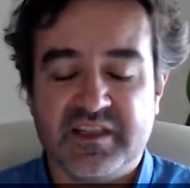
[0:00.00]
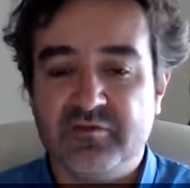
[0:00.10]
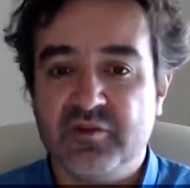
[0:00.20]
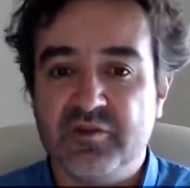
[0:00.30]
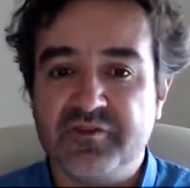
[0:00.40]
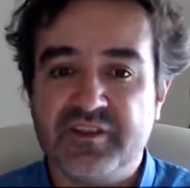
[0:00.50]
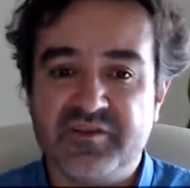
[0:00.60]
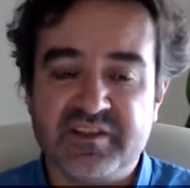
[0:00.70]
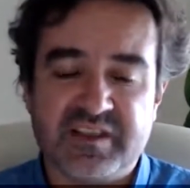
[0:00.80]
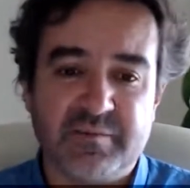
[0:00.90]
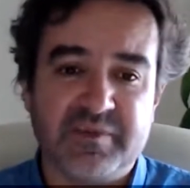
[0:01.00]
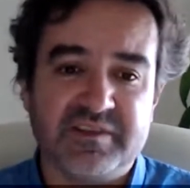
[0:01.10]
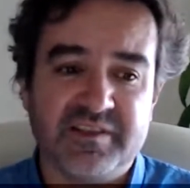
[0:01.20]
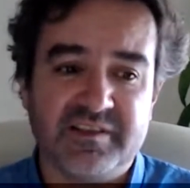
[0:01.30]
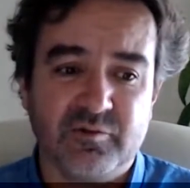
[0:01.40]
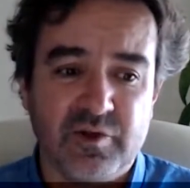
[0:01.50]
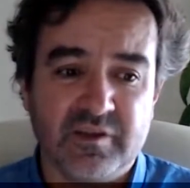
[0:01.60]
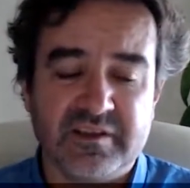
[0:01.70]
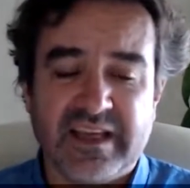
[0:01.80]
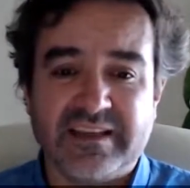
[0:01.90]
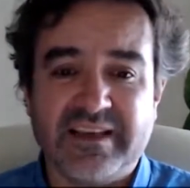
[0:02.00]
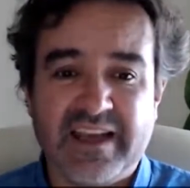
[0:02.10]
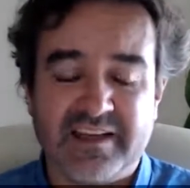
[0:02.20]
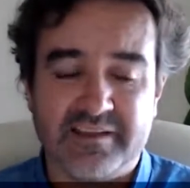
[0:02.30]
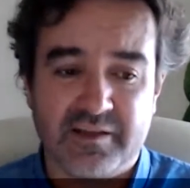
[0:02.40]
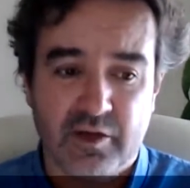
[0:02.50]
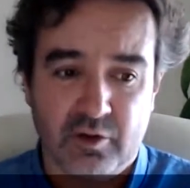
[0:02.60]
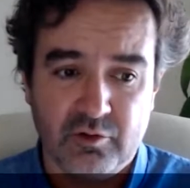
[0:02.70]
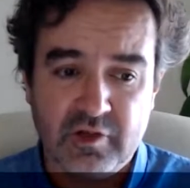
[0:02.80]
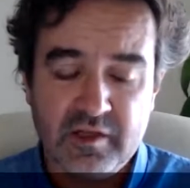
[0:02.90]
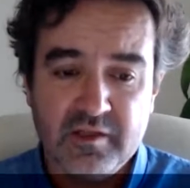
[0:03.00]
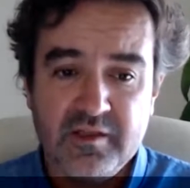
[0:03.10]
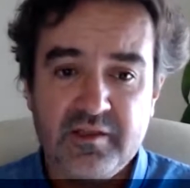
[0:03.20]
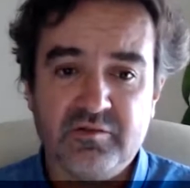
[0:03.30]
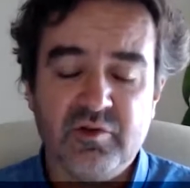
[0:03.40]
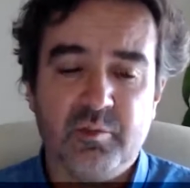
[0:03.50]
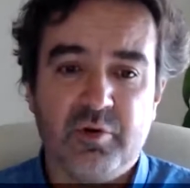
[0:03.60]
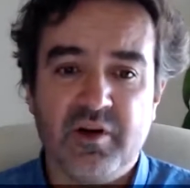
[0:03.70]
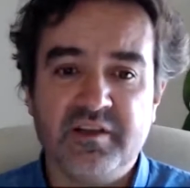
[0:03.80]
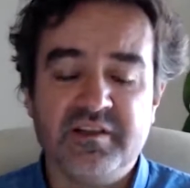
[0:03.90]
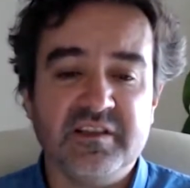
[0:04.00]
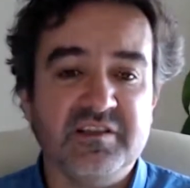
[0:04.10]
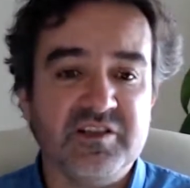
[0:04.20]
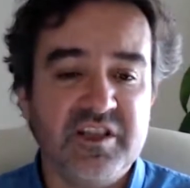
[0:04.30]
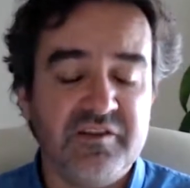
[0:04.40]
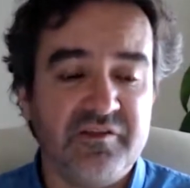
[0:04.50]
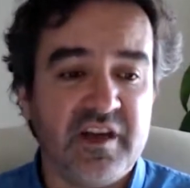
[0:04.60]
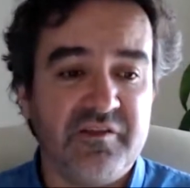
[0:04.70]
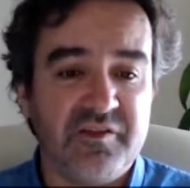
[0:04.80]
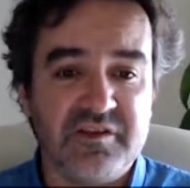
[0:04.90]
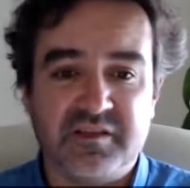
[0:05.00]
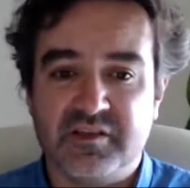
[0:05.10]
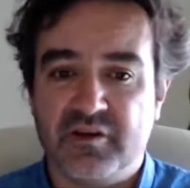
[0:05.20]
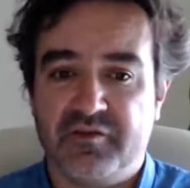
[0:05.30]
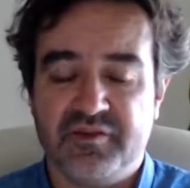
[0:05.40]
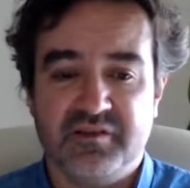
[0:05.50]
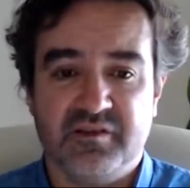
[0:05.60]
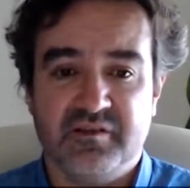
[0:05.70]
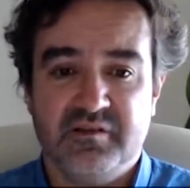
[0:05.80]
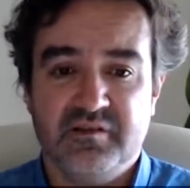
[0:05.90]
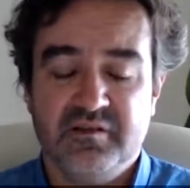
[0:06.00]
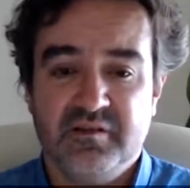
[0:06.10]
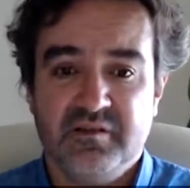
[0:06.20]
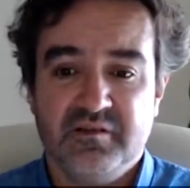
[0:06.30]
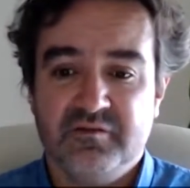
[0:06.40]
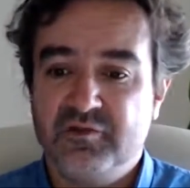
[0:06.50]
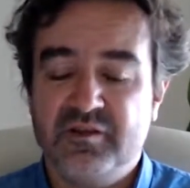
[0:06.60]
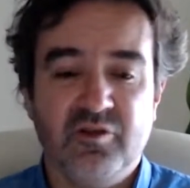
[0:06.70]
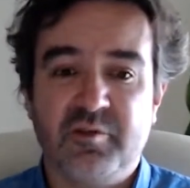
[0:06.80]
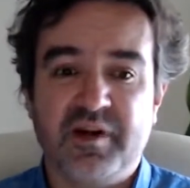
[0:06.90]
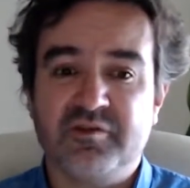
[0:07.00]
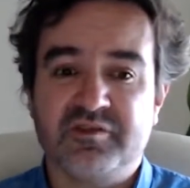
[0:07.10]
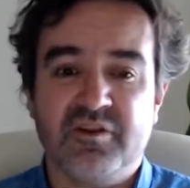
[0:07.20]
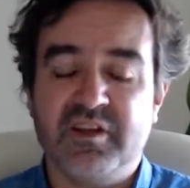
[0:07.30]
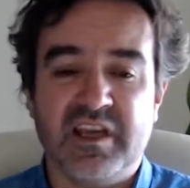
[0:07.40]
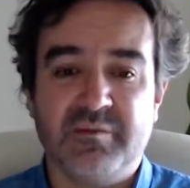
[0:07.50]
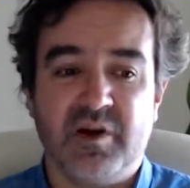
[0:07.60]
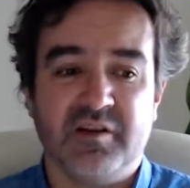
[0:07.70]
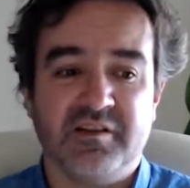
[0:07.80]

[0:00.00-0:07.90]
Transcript: one of the first companies in the world a decade ago to appoint a chief diversity officer when nobody was talking about it.